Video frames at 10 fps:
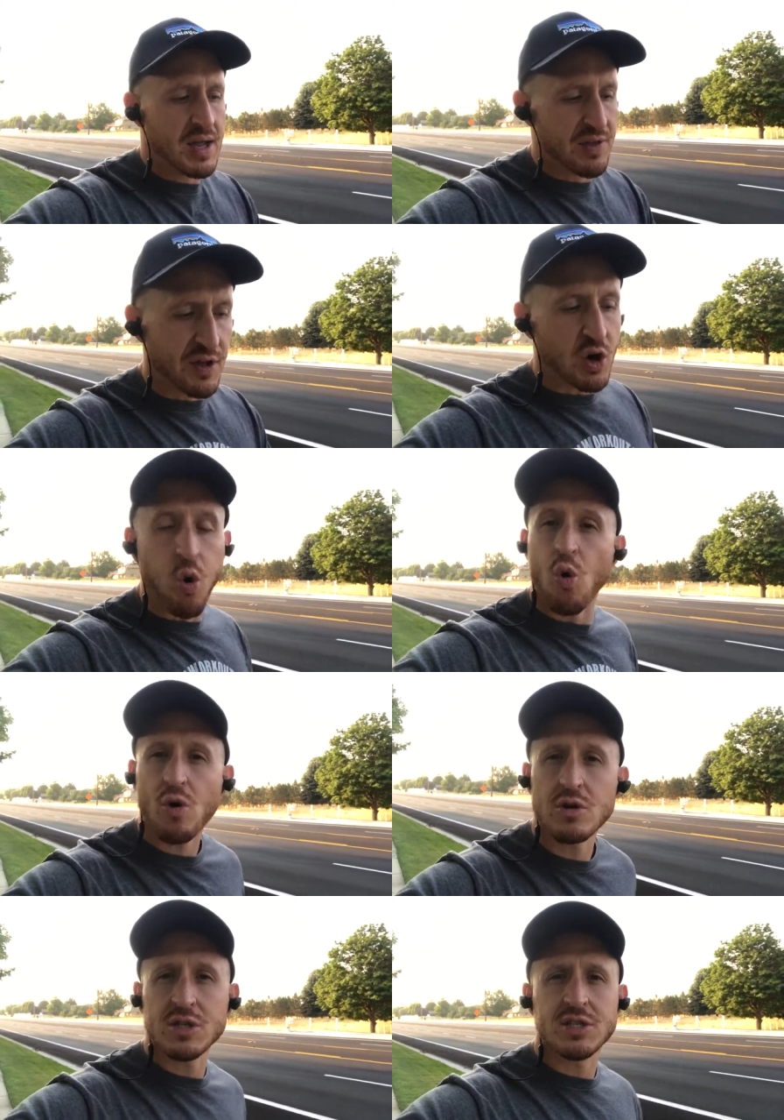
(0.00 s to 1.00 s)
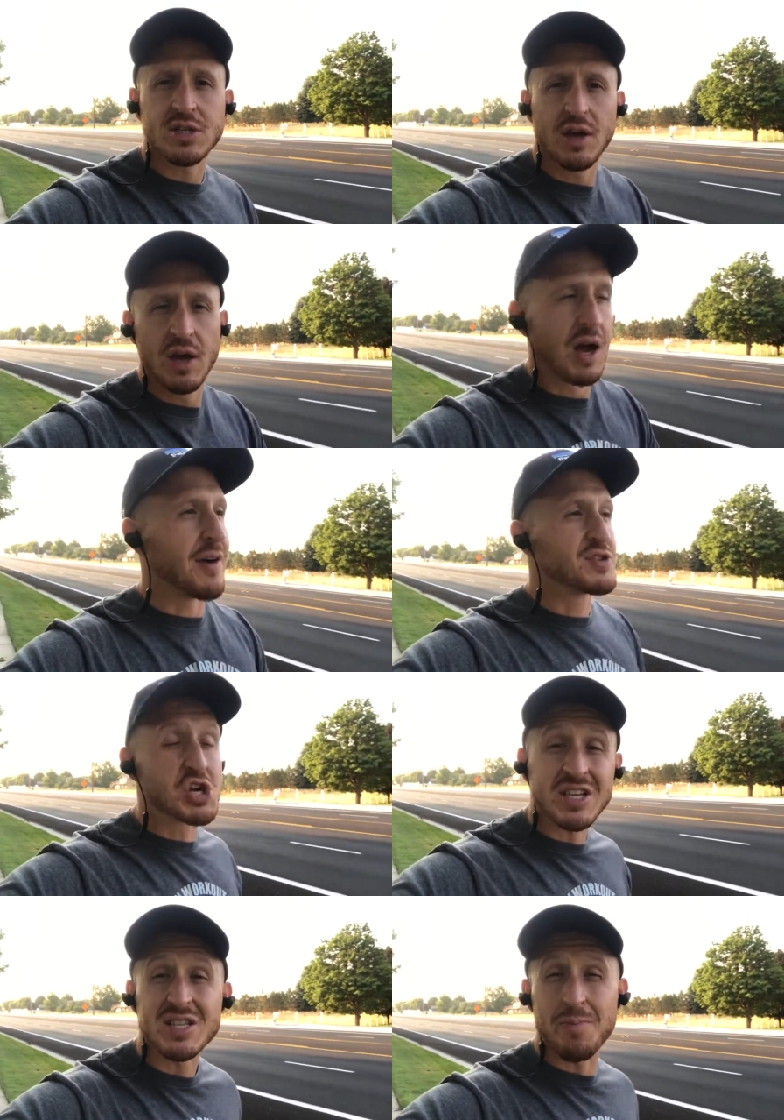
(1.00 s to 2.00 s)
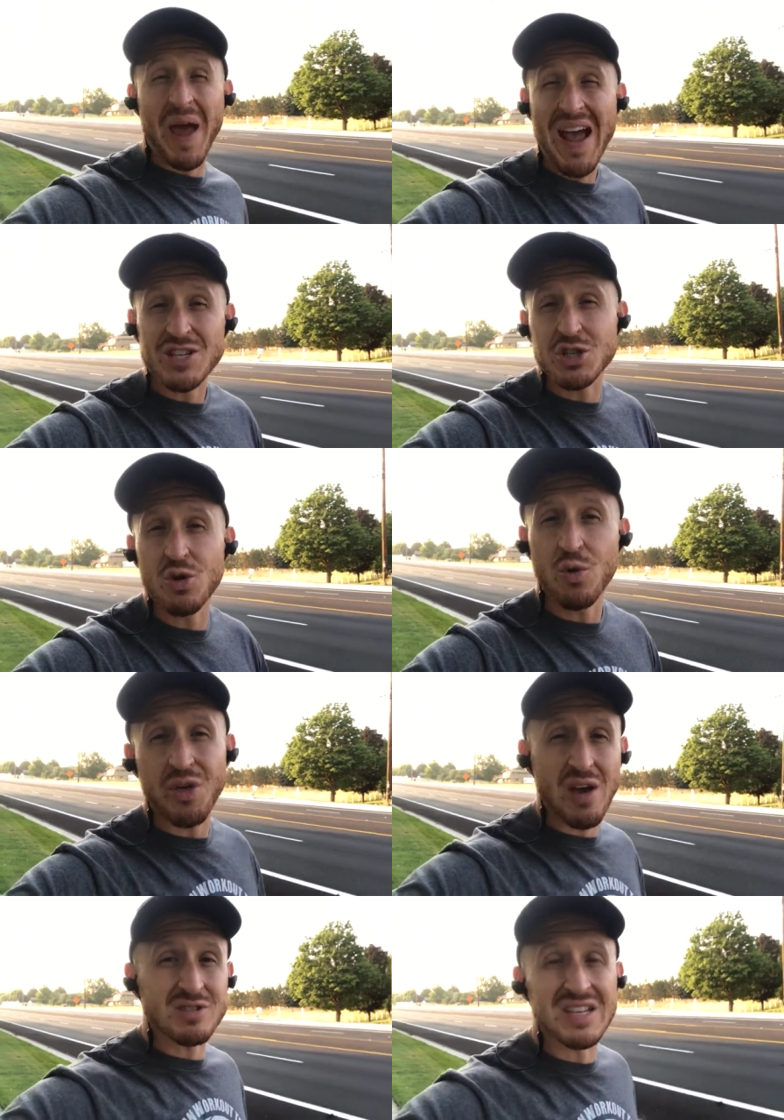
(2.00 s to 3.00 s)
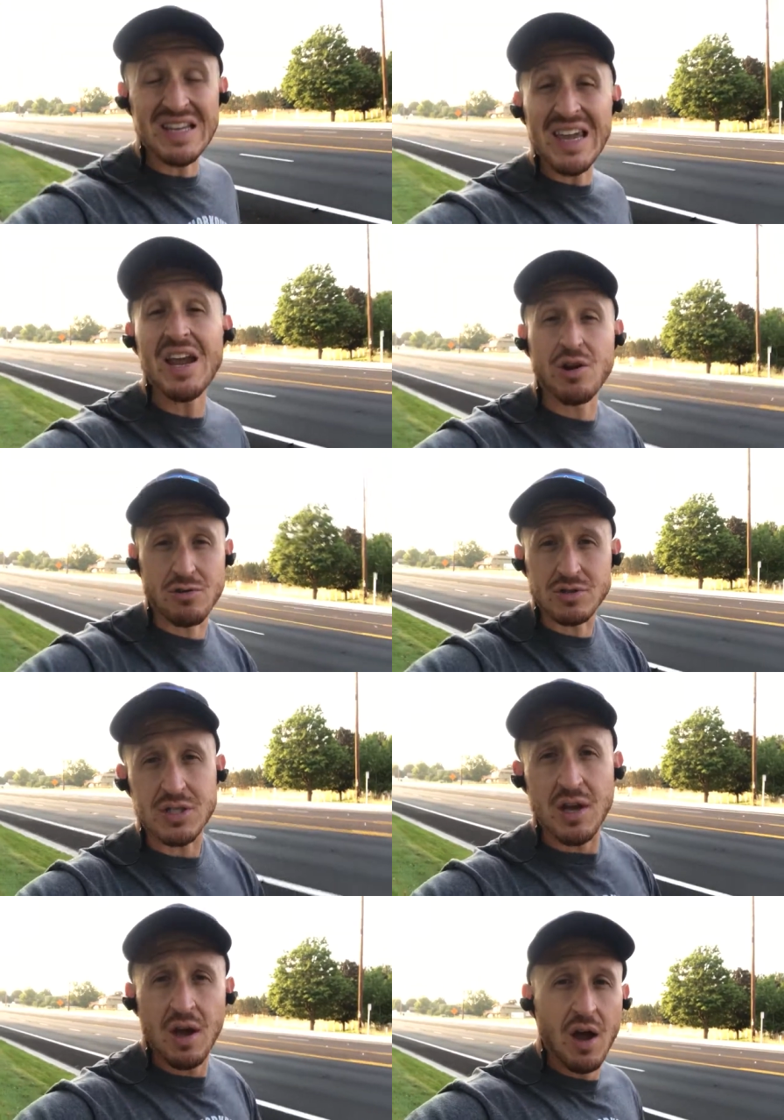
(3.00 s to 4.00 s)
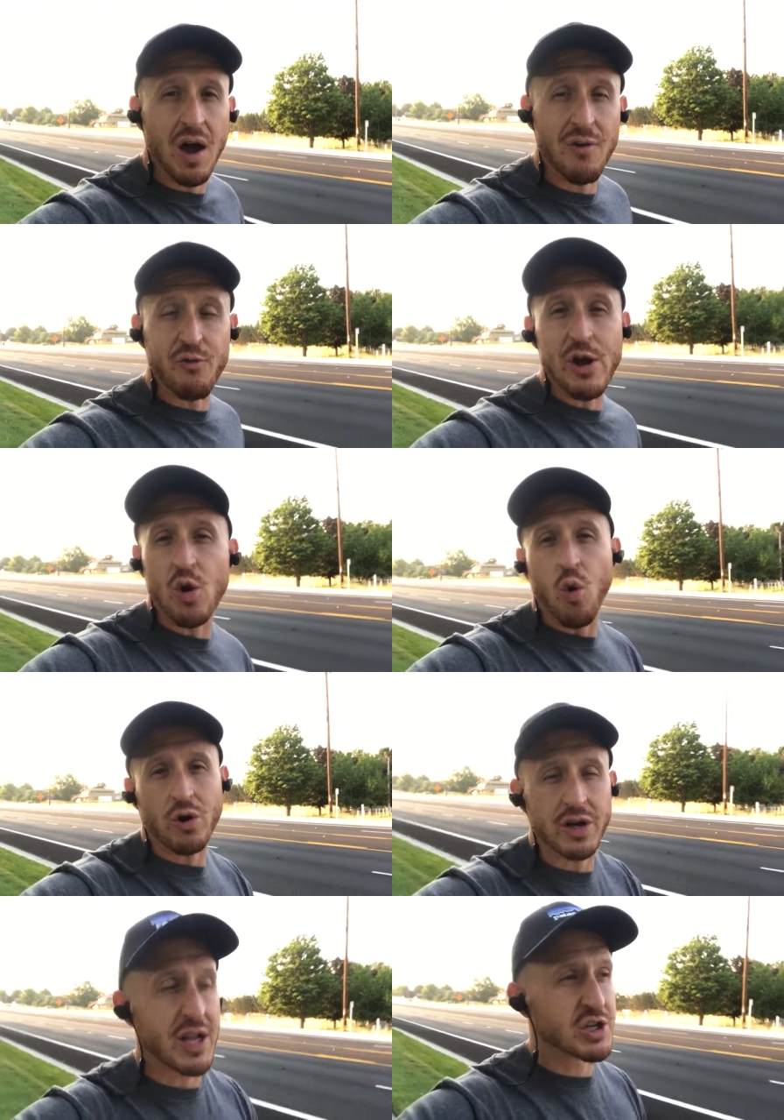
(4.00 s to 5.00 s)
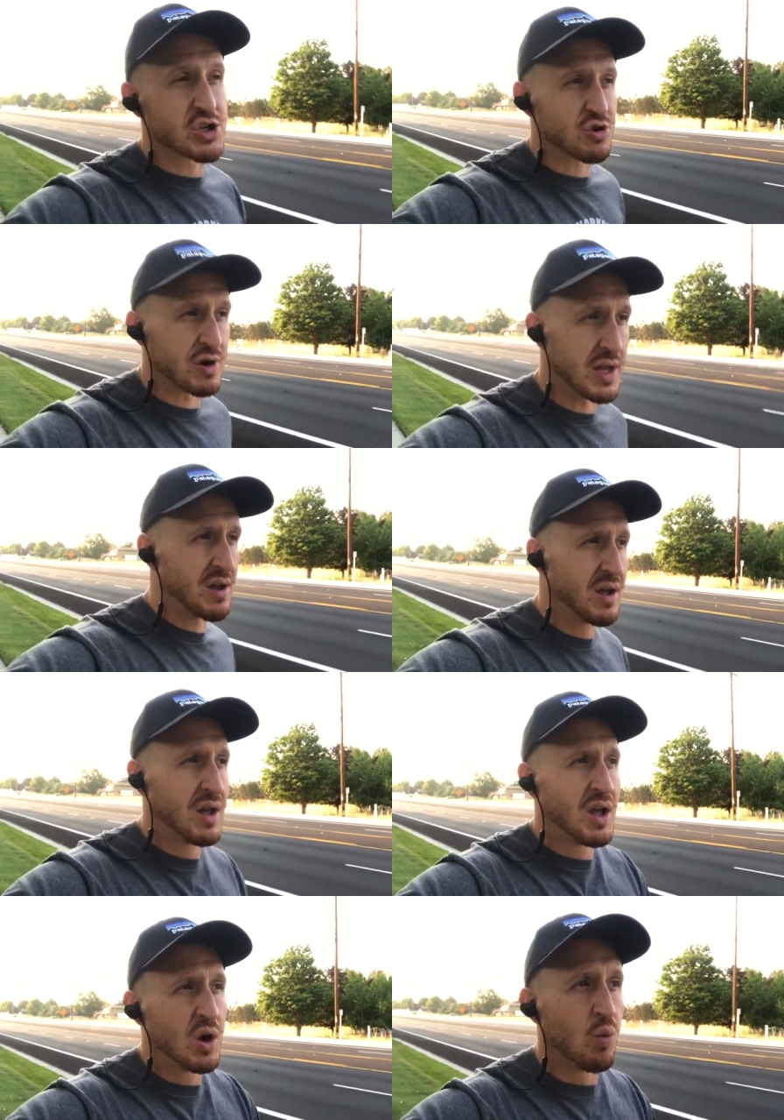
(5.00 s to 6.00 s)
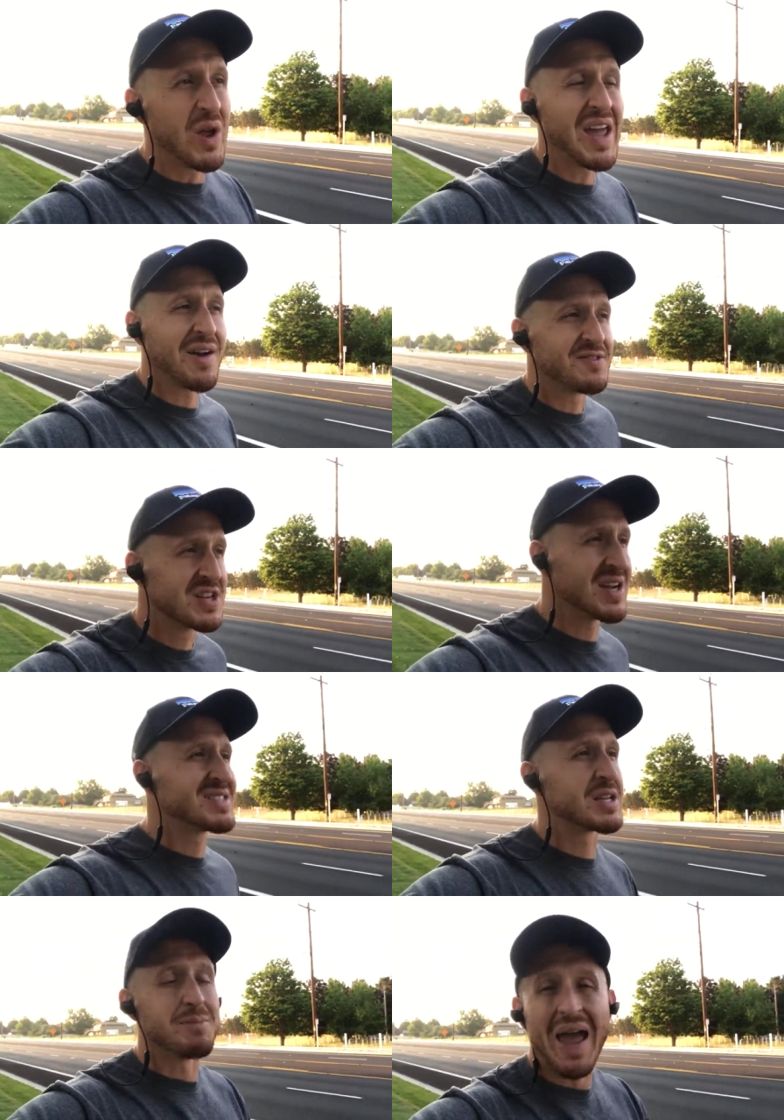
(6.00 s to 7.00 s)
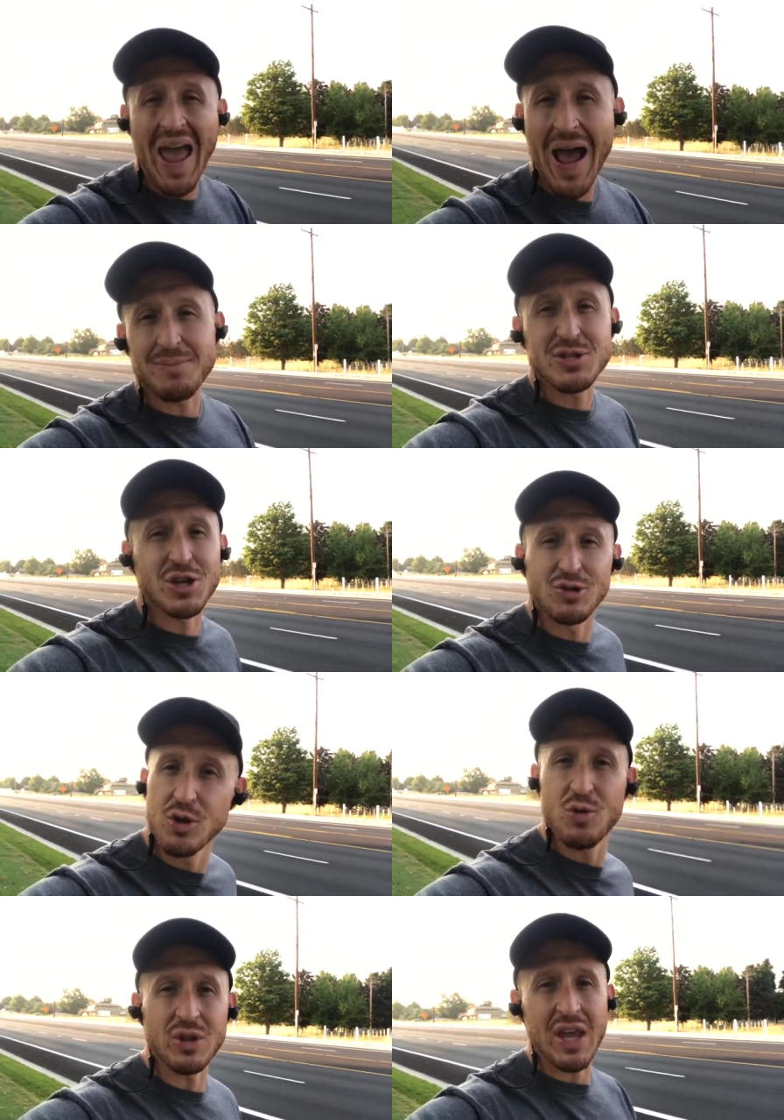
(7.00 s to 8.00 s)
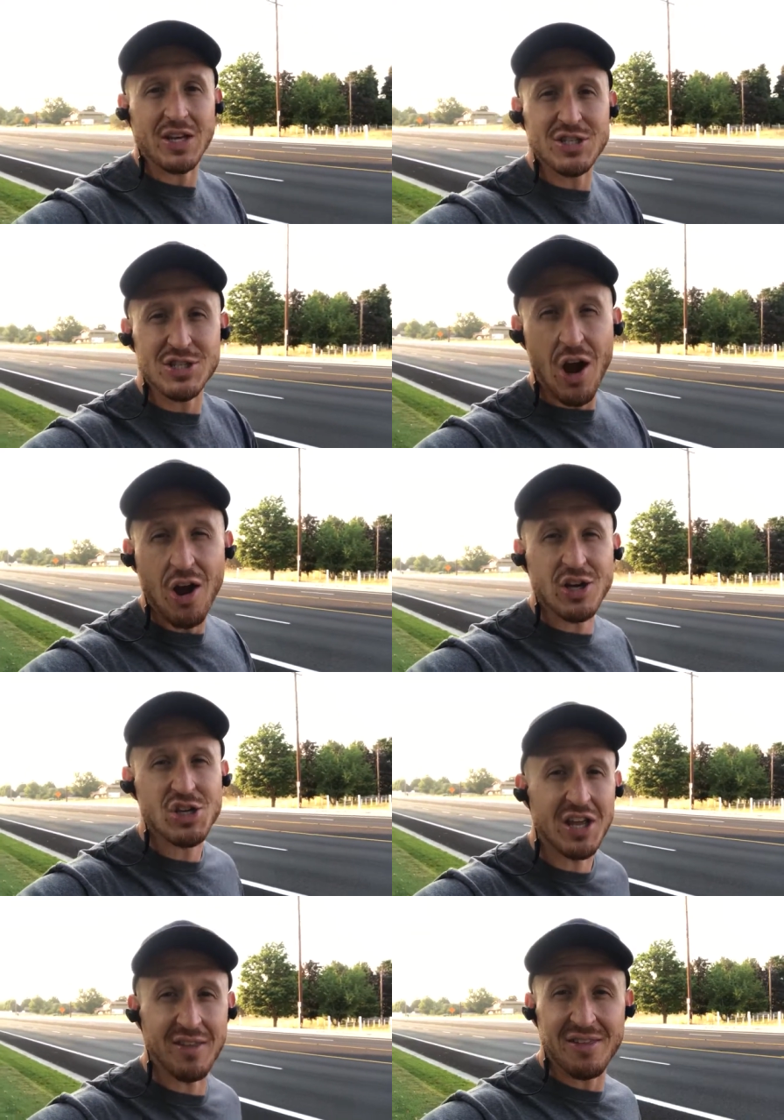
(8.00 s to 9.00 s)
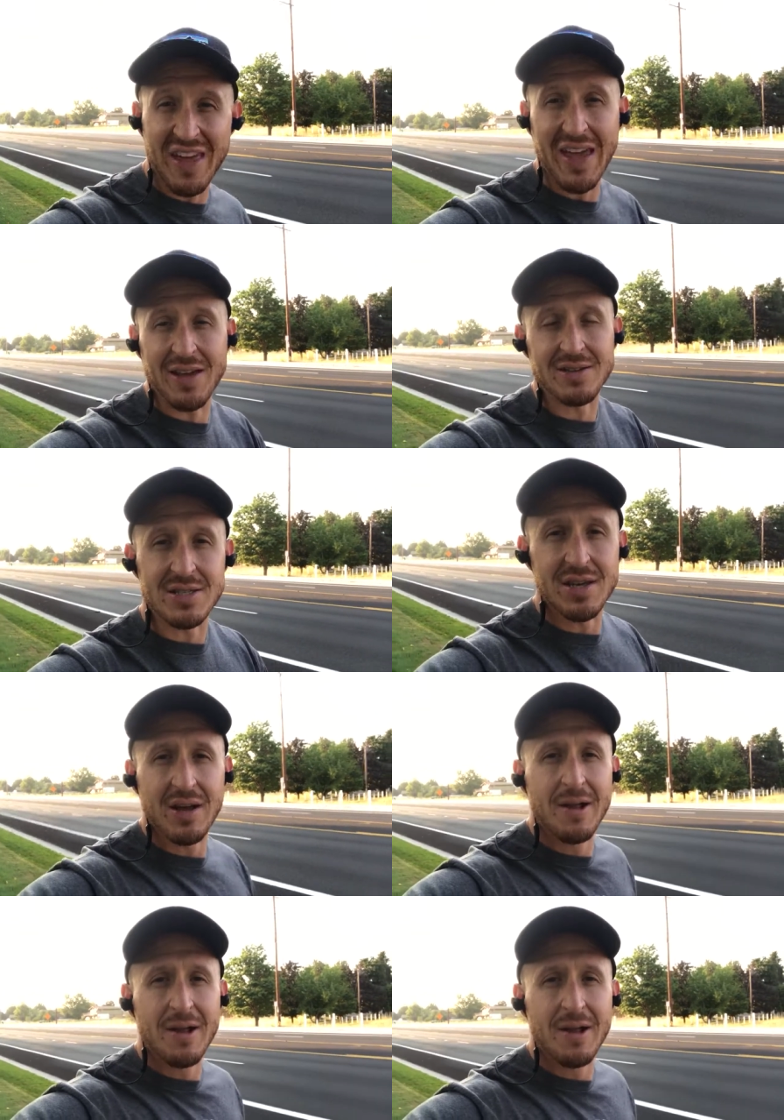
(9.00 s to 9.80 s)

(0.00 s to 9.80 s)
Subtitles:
in the course of just the past 2,000 years of recorded history, we have done some absolutely astonishing things